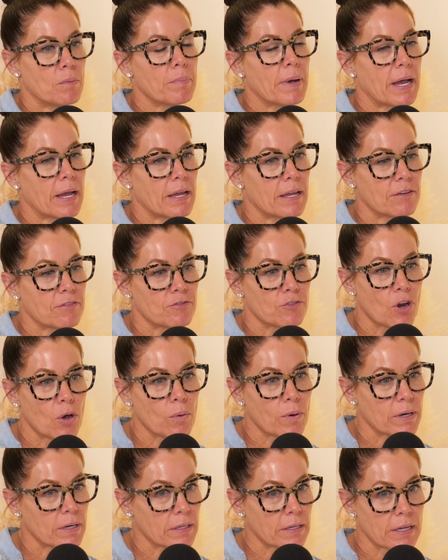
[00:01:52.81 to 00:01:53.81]
But if no
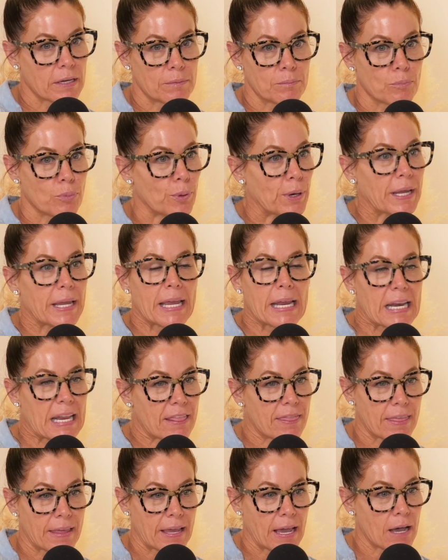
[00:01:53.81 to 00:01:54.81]
one can bring
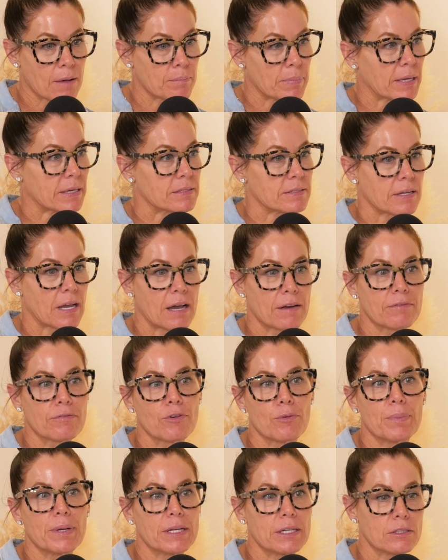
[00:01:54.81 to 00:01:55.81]
anything up because, God
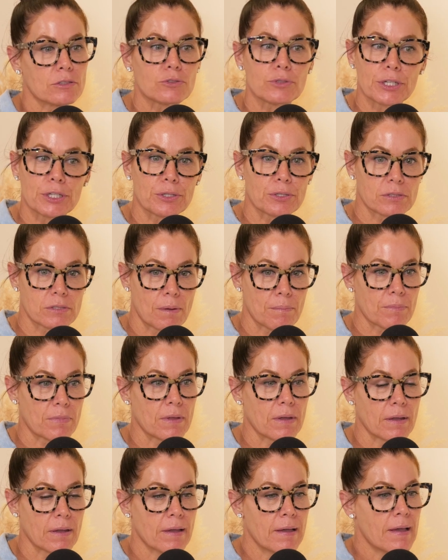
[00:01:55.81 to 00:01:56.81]
forbid, it triggers
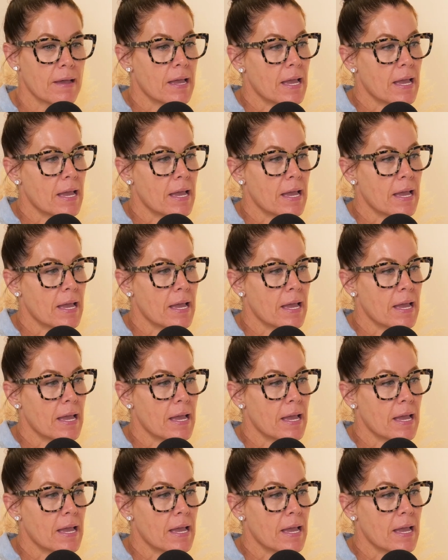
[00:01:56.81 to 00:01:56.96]
something,